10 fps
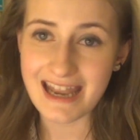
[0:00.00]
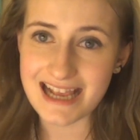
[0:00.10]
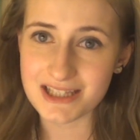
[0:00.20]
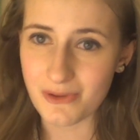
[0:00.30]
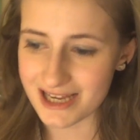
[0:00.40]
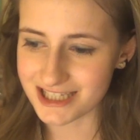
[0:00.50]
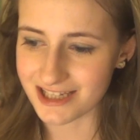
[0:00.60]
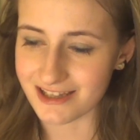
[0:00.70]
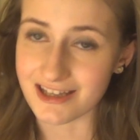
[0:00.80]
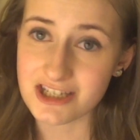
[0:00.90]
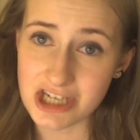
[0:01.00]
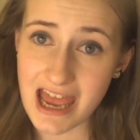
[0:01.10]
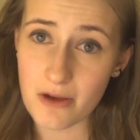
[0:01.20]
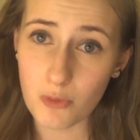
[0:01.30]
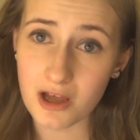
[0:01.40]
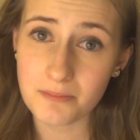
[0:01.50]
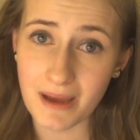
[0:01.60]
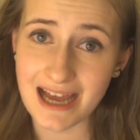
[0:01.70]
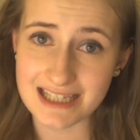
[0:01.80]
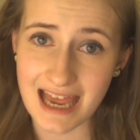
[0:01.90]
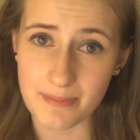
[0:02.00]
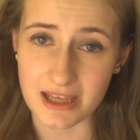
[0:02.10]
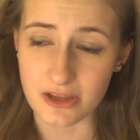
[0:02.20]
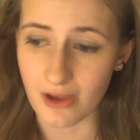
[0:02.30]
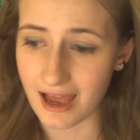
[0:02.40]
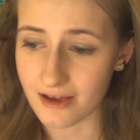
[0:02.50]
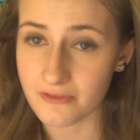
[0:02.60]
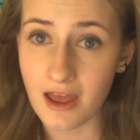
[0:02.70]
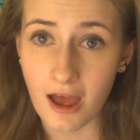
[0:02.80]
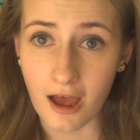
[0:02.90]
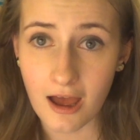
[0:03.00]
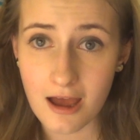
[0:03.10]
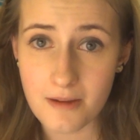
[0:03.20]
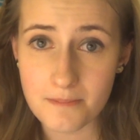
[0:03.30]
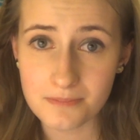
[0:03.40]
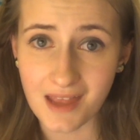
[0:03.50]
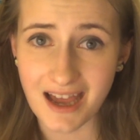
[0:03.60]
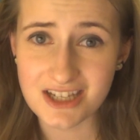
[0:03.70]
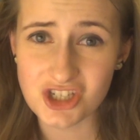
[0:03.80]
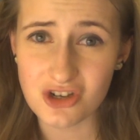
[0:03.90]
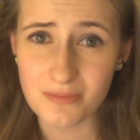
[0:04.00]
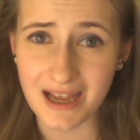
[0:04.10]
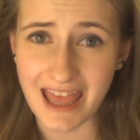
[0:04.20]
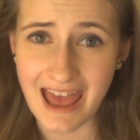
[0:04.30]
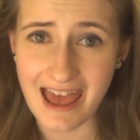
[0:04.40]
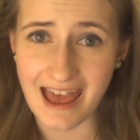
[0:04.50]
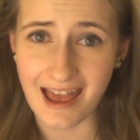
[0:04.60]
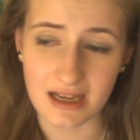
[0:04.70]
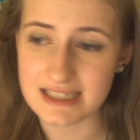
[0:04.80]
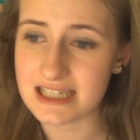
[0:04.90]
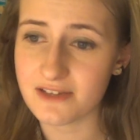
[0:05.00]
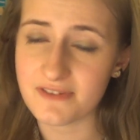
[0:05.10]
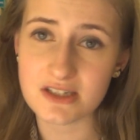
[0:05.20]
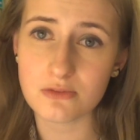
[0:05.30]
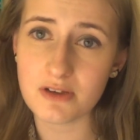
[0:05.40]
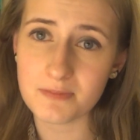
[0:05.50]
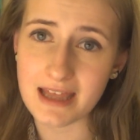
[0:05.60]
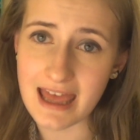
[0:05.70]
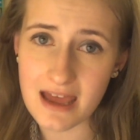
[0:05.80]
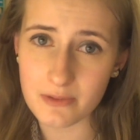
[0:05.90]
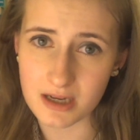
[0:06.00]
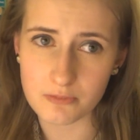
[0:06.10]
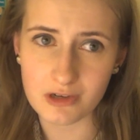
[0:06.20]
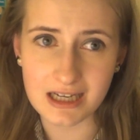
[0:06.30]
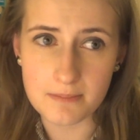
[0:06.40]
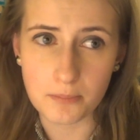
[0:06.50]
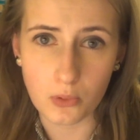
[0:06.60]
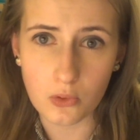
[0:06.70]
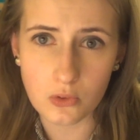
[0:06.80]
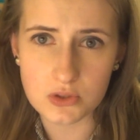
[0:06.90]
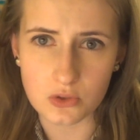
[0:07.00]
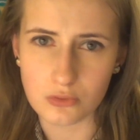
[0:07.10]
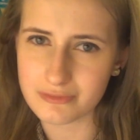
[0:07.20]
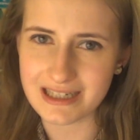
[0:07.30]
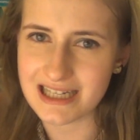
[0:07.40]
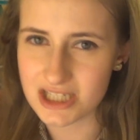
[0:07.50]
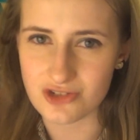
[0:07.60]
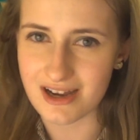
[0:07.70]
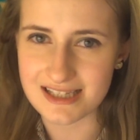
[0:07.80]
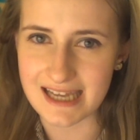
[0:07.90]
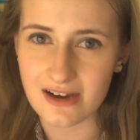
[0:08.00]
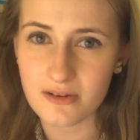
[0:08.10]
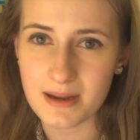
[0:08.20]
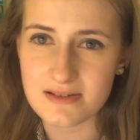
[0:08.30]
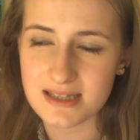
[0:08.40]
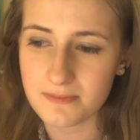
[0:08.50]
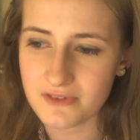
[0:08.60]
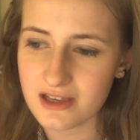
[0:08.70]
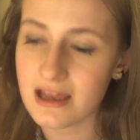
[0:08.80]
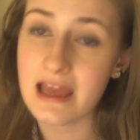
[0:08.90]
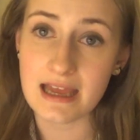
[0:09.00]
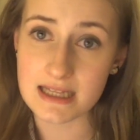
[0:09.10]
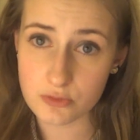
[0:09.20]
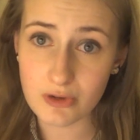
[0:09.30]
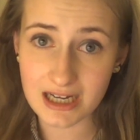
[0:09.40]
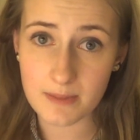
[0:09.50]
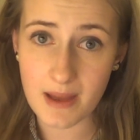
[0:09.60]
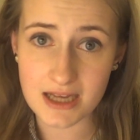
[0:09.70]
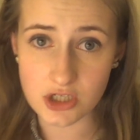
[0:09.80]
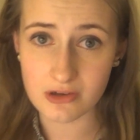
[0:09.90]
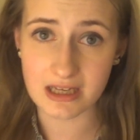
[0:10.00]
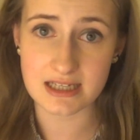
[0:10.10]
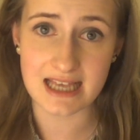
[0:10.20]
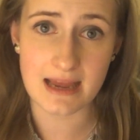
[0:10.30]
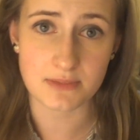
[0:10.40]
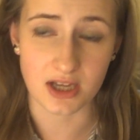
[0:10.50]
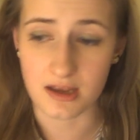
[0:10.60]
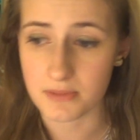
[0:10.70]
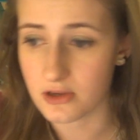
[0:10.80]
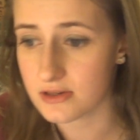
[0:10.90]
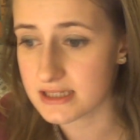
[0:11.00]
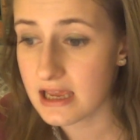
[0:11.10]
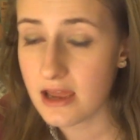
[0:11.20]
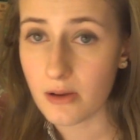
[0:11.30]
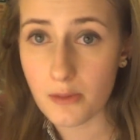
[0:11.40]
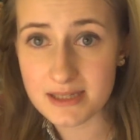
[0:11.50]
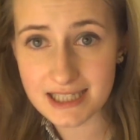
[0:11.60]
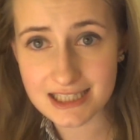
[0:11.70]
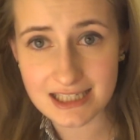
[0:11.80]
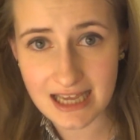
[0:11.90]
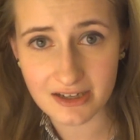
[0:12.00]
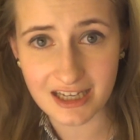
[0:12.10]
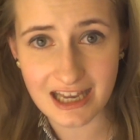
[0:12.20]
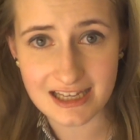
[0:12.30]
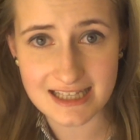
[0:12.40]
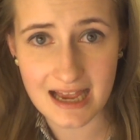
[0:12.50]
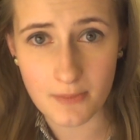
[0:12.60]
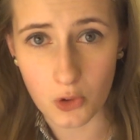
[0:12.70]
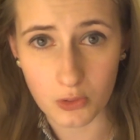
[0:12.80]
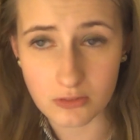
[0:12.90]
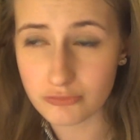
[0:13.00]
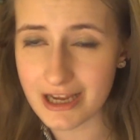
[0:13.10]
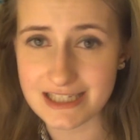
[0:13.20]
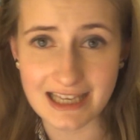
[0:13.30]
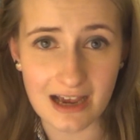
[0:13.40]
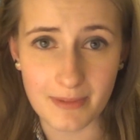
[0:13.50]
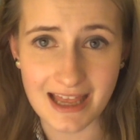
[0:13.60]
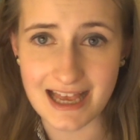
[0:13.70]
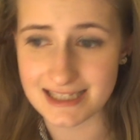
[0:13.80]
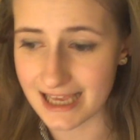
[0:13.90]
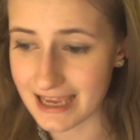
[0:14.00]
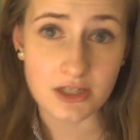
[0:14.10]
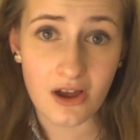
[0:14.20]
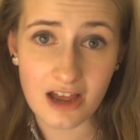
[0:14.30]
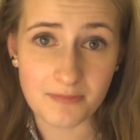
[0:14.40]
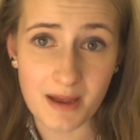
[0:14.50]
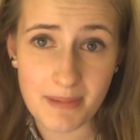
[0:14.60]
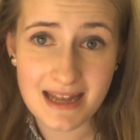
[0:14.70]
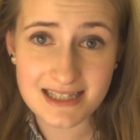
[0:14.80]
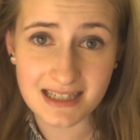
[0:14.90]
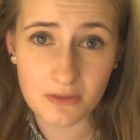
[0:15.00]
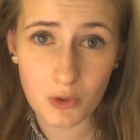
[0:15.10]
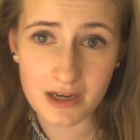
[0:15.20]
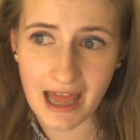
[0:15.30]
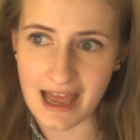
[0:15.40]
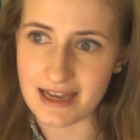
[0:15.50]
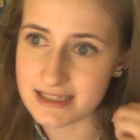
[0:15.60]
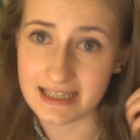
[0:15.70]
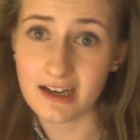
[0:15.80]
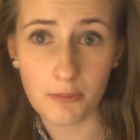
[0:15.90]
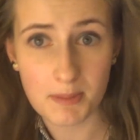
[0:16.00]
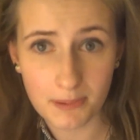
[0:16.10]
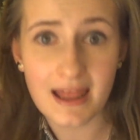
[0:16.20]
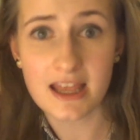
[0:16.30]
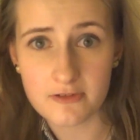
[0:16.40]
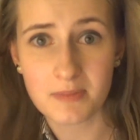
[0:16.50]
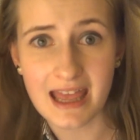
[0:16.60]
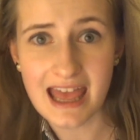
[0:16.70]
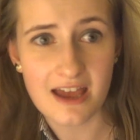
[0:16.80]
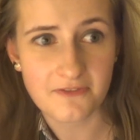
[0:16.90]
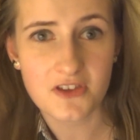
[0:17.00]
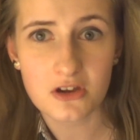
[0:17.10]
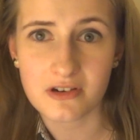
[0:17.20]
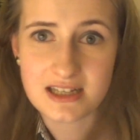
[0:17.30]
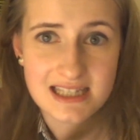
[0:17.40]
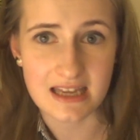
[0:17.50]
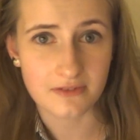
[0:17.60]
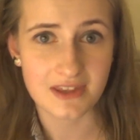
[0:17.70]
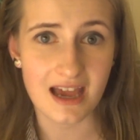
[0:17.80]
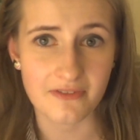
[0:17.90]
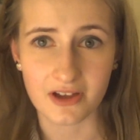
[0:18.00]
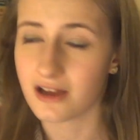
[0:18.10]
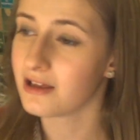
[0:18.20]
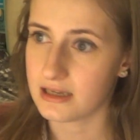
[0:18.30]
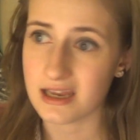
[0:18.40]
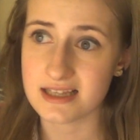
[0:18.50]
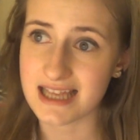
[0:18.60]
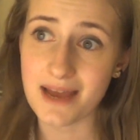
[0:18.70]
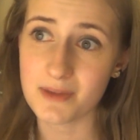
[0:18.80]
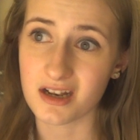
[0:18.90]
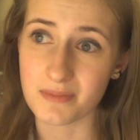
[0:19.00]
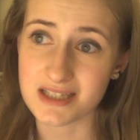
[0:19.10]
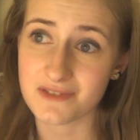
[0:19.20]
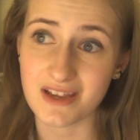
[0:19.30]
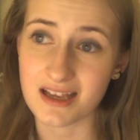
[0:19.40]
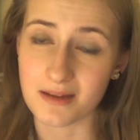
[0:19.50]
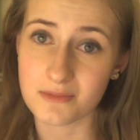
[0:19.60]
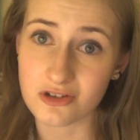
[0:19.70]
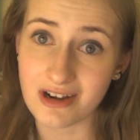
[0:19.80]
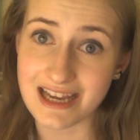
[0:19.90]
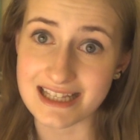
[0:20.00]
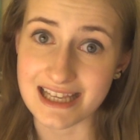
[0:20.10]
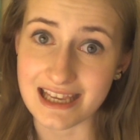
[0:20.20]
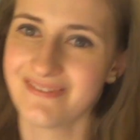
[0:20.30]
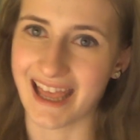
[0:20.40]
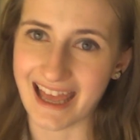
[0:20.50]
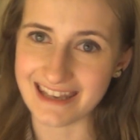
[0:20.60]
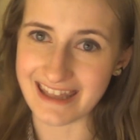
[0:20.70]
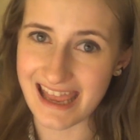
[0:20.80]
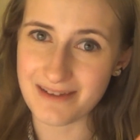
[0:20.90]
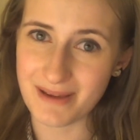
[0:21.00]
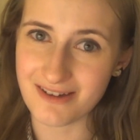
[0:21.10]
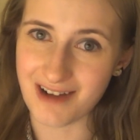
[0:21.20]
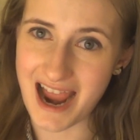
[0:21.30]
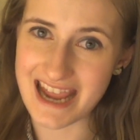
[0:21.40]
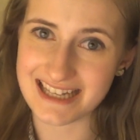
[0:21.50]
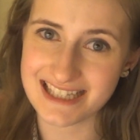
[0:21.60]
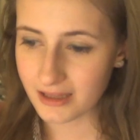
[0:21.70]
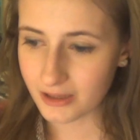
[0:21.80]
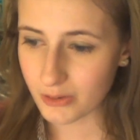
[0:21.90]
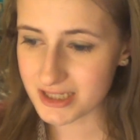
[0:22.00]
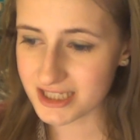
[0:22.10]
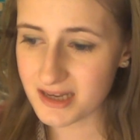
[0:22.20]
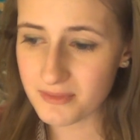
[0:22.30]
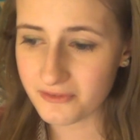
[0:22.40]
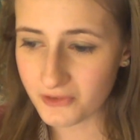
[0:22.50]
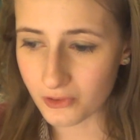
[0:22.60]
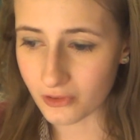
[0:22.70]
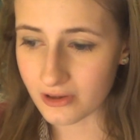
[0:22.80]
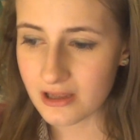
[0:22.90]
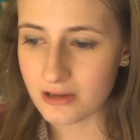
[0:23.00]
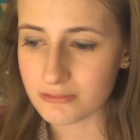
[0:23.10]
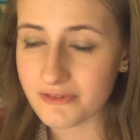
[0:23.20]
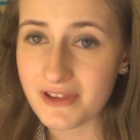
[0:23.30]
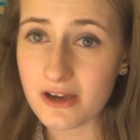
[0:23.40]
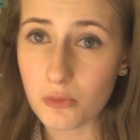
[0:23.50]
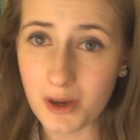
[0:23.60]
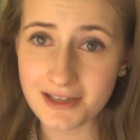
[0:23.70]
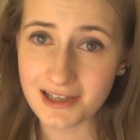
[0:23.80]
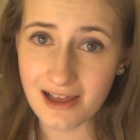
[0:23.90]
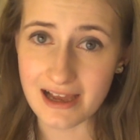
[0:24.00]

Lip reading: Next question. Share one bad habit you have. I chew my hair. I tend to fiddle with my hair when I'm really bored or really stressed out about something. It's really bad during exam time because I'll be sitting down in the exam hall and writing out my essay, and I'll have my pencil in one hand and then I'll be playing with my hair furiously with the other. The examiner must think I'm crazy, and they'd be right. Question number 4. Reveal one